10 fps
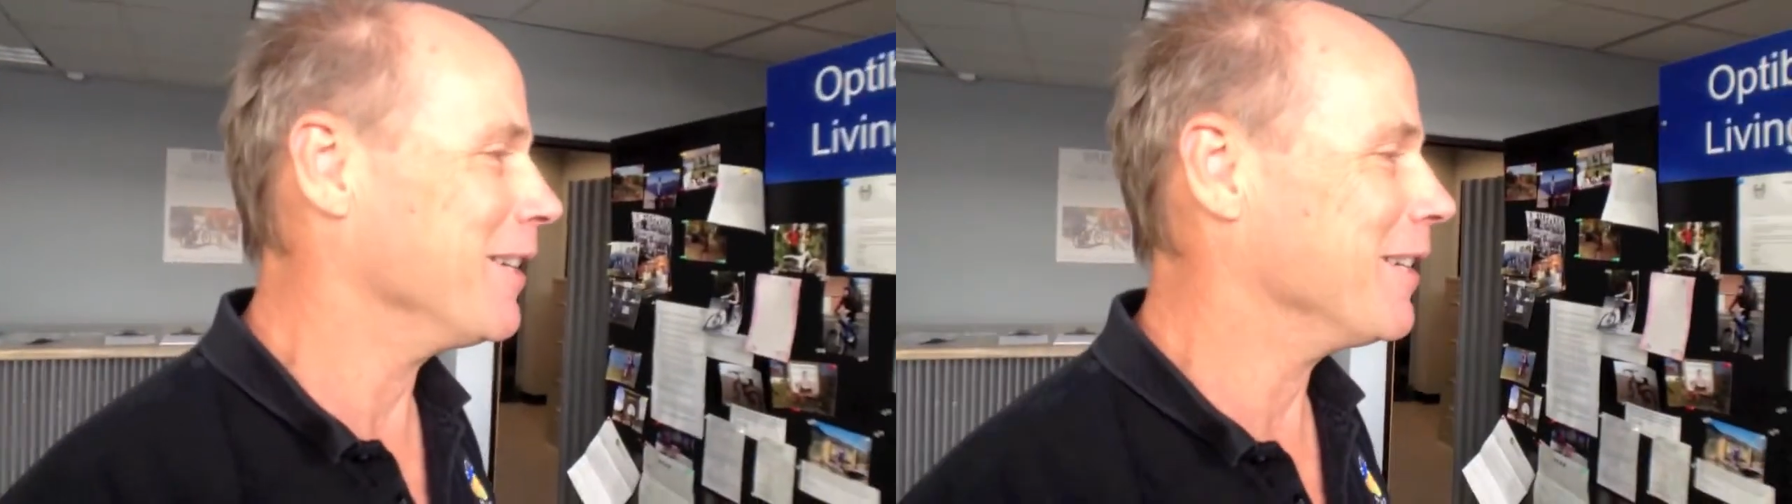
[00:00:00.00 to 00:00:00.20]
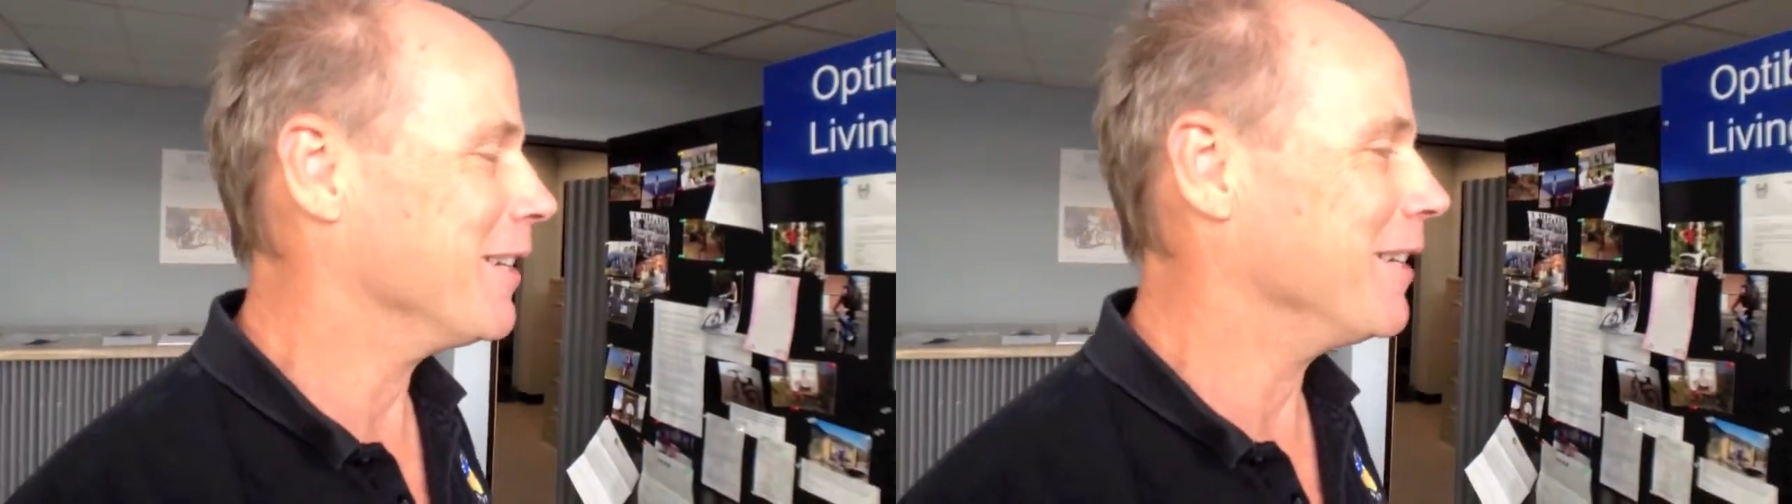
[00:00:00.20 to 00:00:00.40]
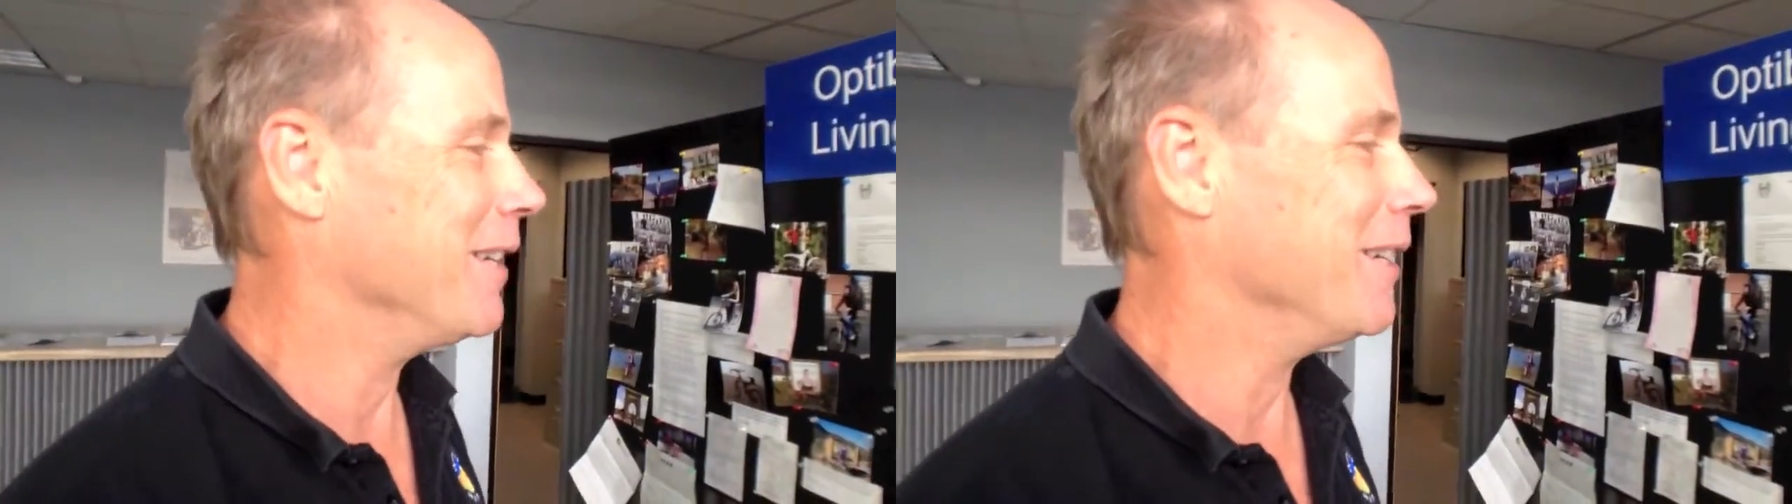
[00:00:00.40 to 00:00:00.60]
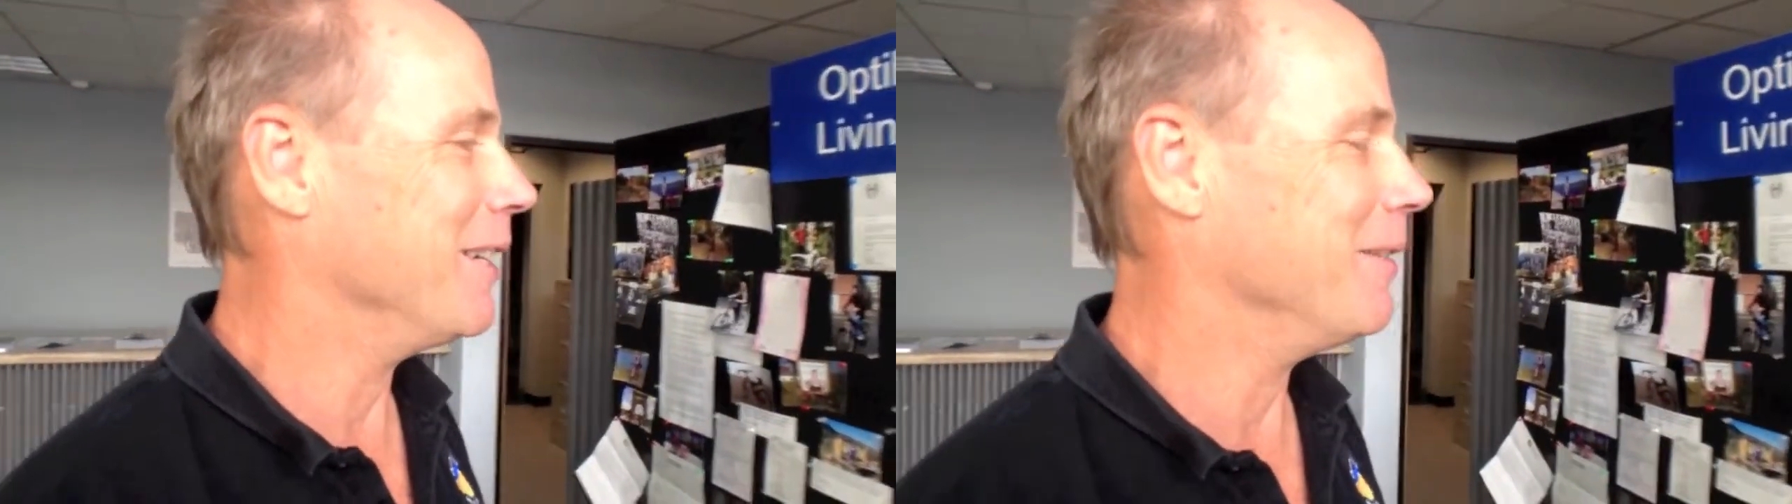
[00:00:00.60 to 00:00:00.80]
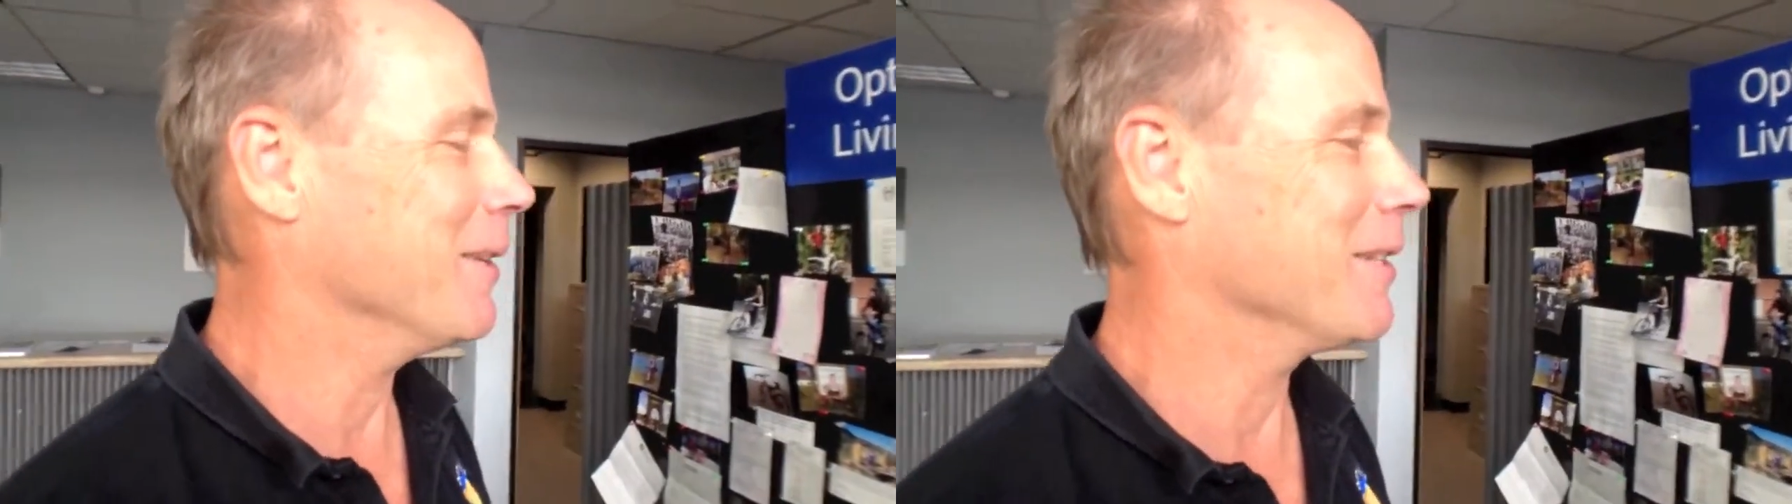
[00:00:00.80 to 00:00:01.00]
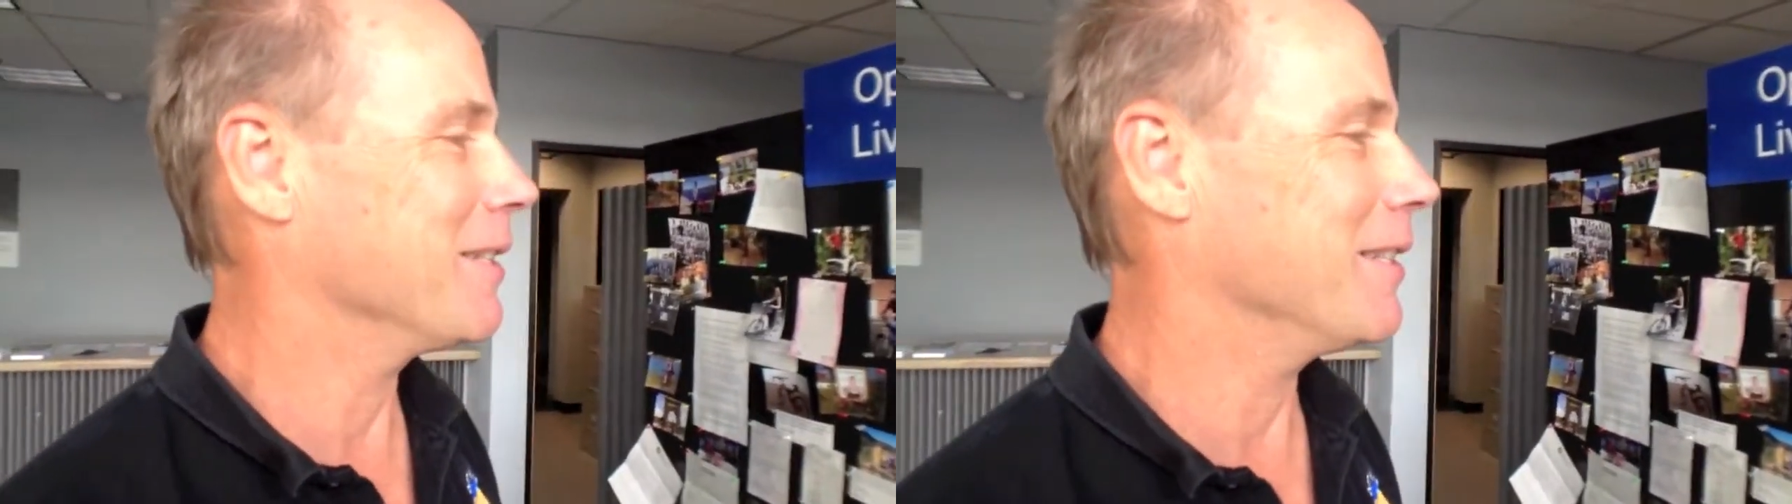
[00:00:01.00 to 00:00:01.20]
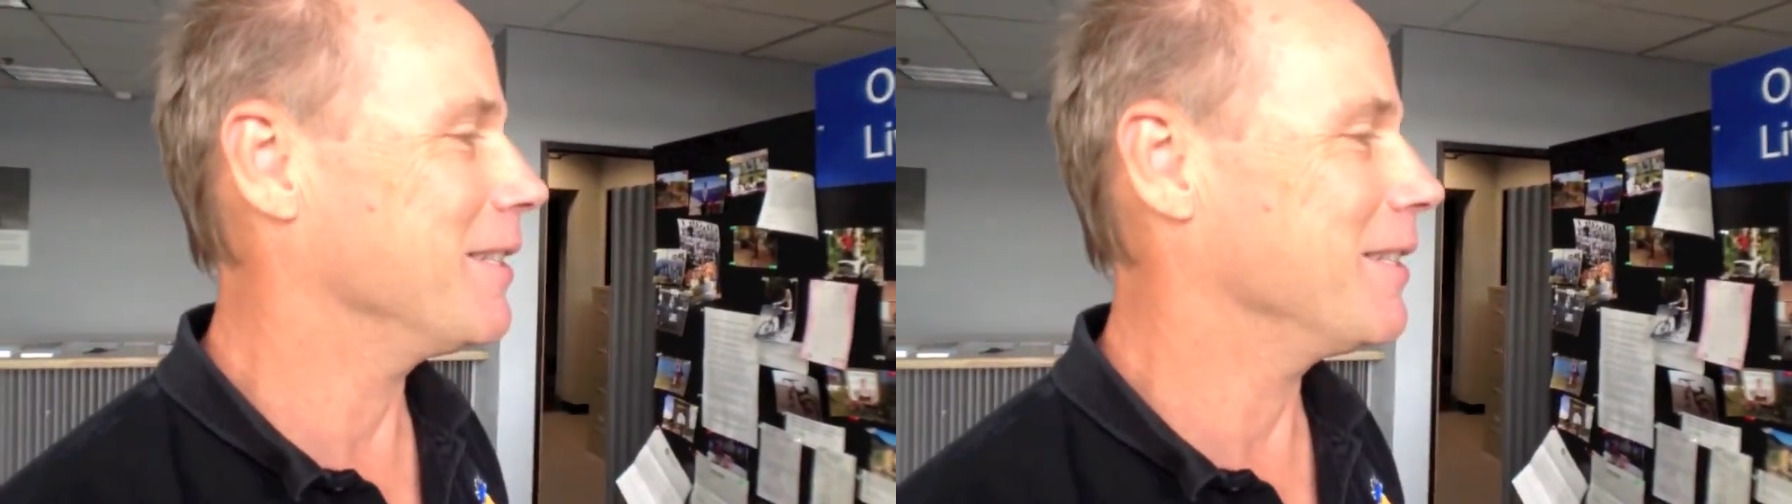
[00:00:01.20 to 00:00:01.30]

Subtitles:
he wants